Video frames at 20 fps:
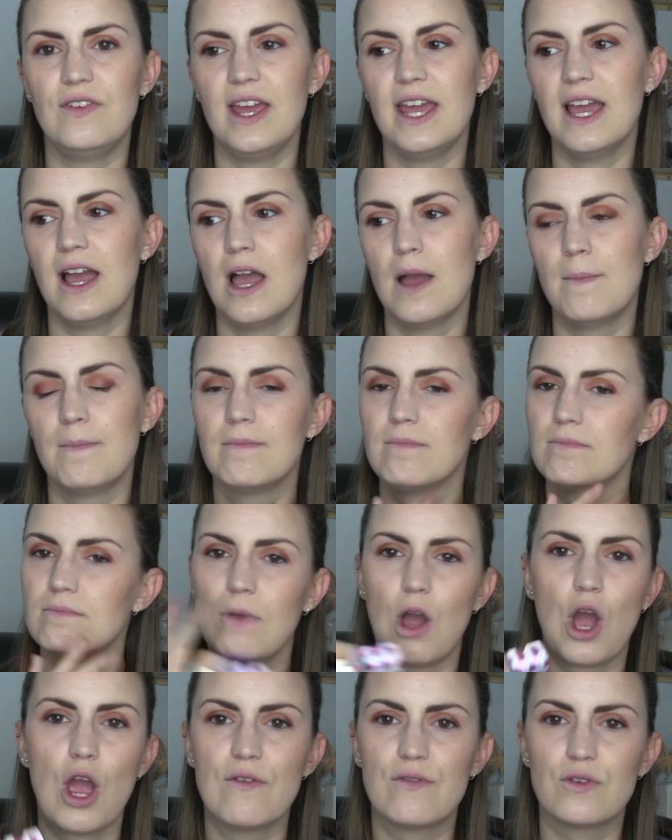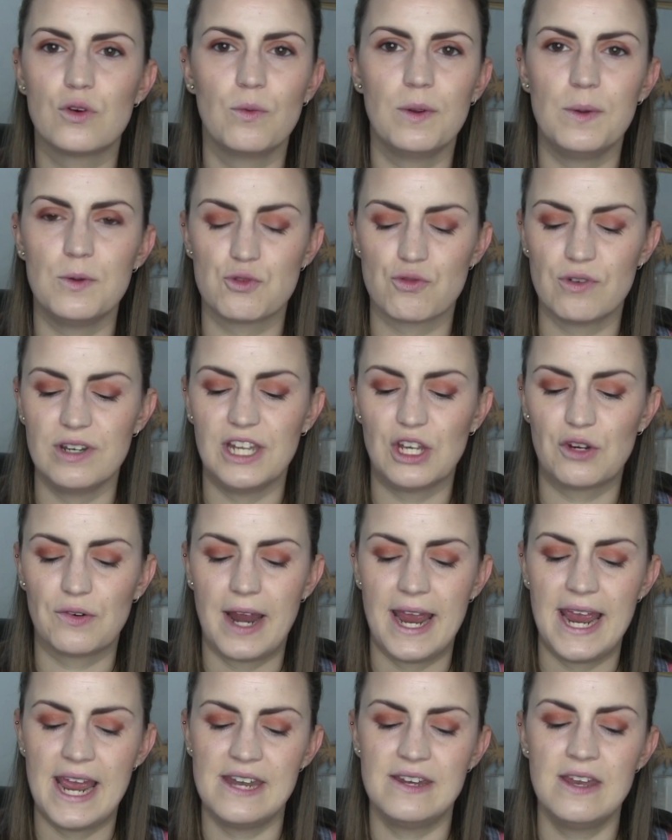of it. Overall, it was really
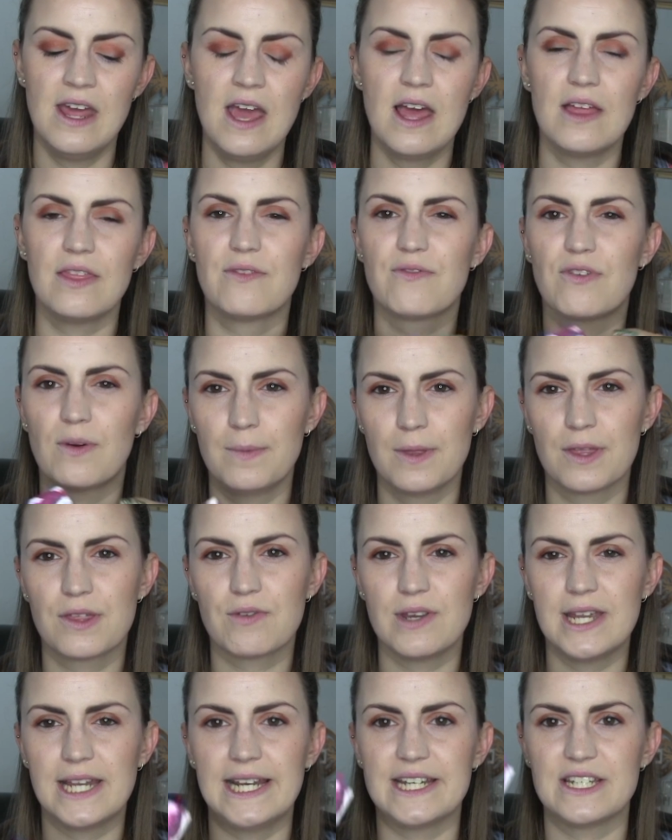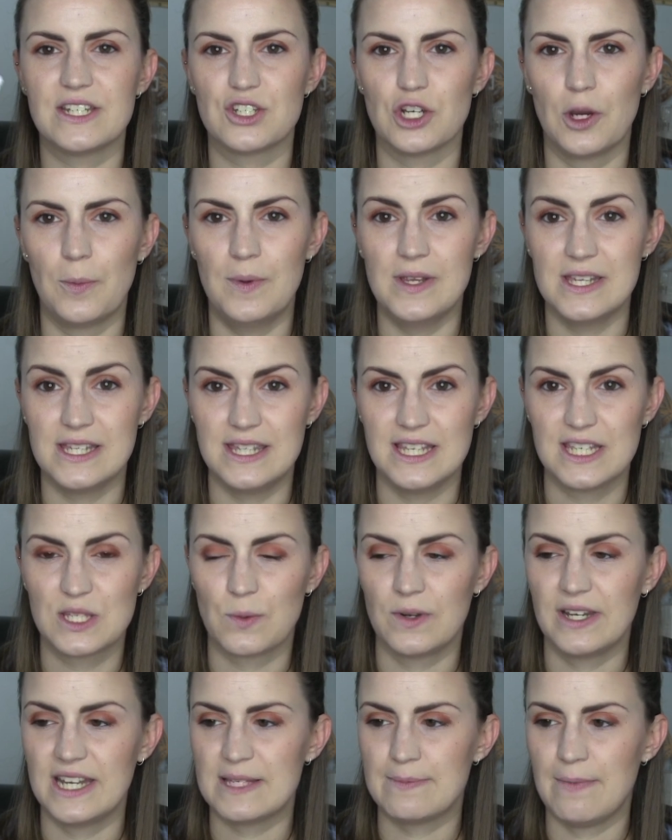great, and from the three glitter toppers,
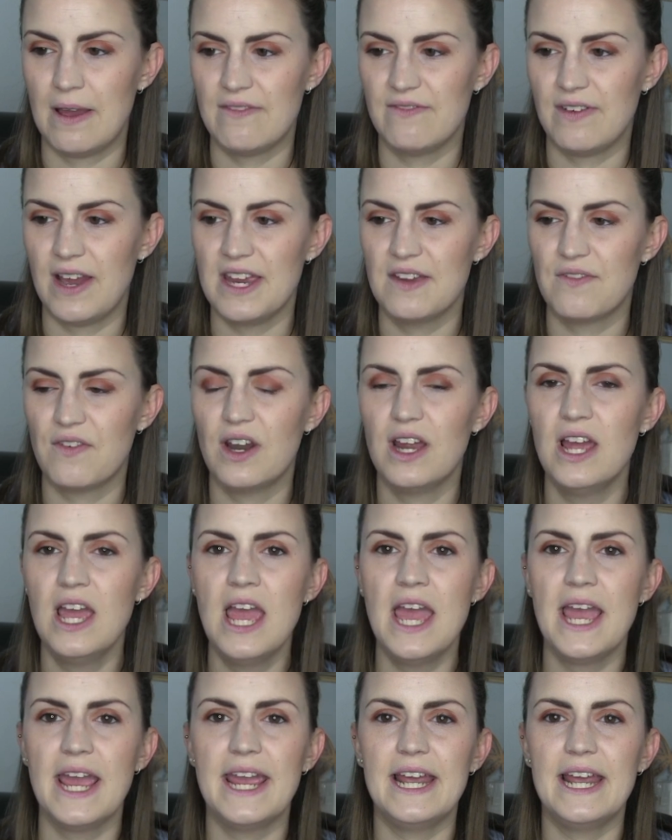this one is my favourite.